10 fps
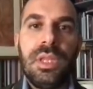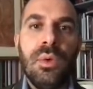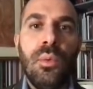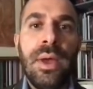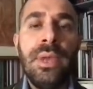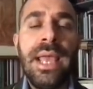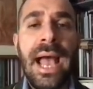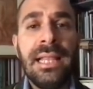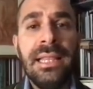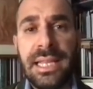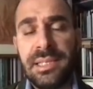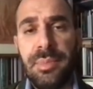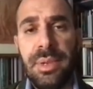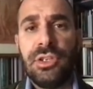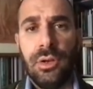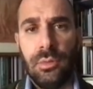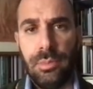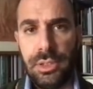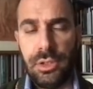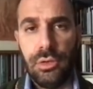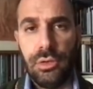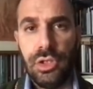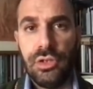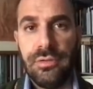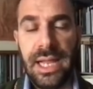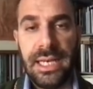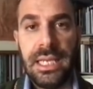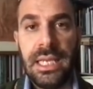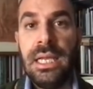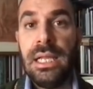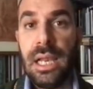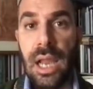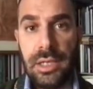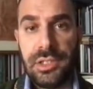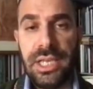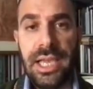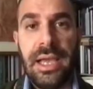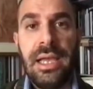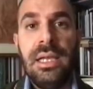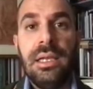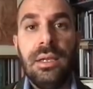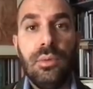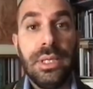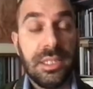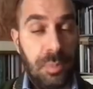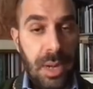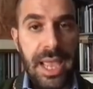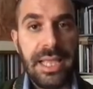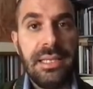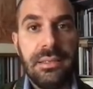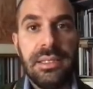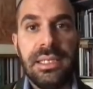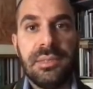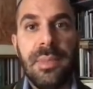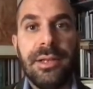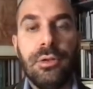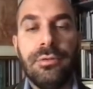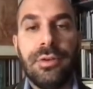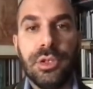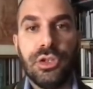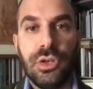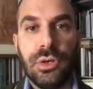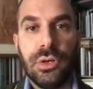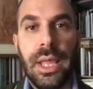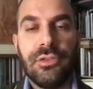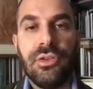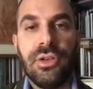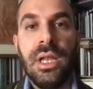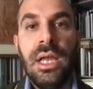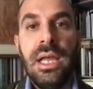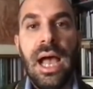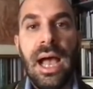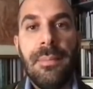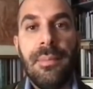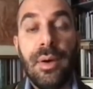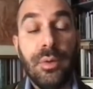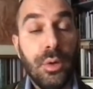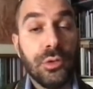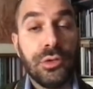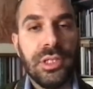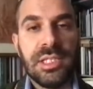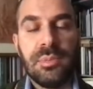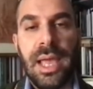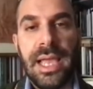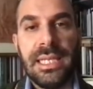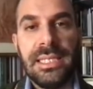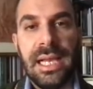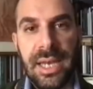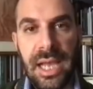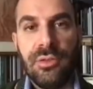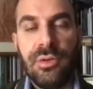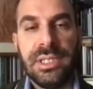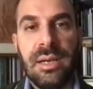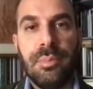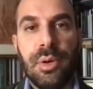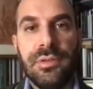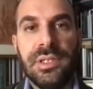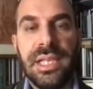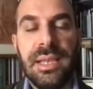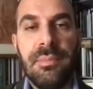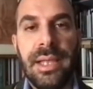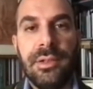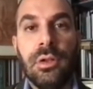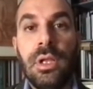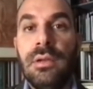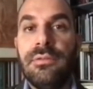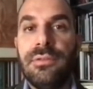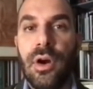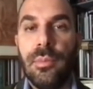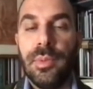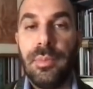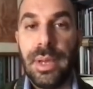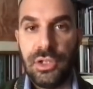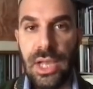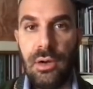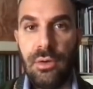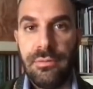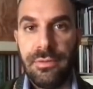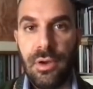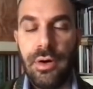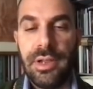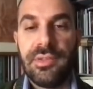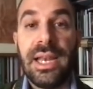When we had the exhibition on Bertoldo di Giovanni last year, we displayed this medal from the Scher collection, but we also displayed another example of the same medal from the Bargello in Florence.